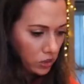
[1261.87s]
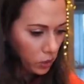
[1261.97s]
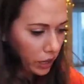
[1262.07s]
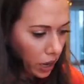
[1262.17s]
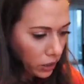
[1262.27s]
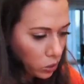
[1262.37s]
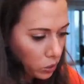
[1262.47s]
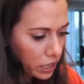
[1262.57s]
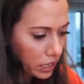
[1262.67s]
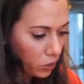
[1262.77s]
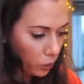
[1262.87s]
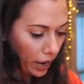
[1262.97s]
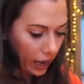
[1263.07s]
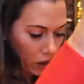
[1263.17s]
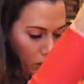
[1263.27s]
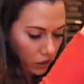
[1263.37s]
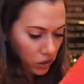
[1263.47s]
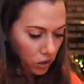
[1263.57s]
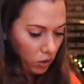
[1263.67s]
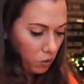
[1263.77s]
so I got green and red
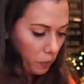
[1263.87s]
also.